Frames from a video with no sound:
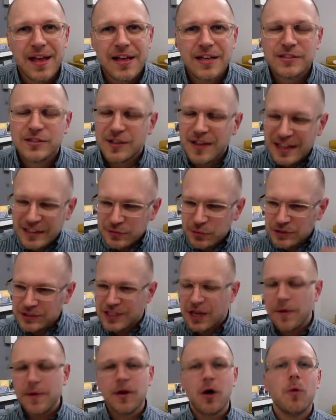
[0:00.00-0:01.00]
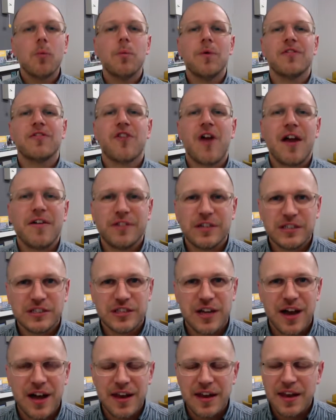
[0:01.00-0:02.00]
So that's what's going on with graphic
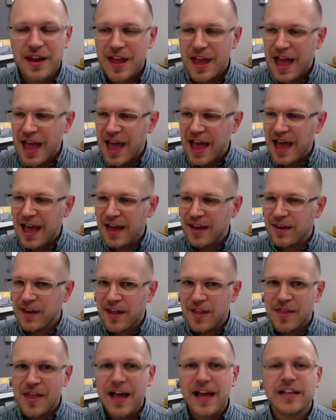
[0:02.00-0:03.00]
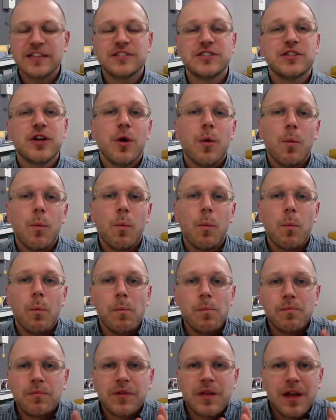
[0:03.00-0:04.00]
design, and that's
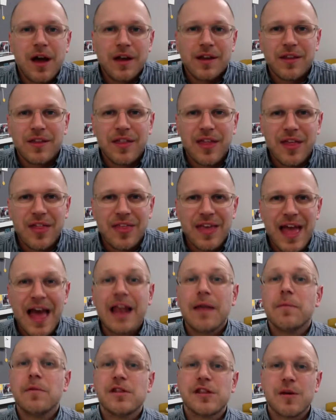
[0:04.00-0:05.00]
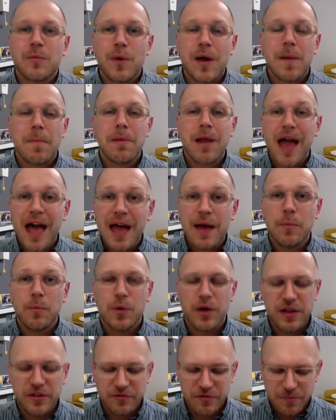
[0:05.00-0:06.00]
kind of the elements that we're playing
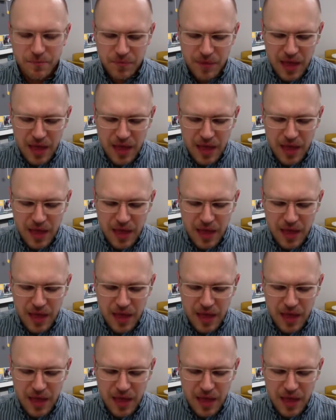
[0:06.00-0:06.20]
with.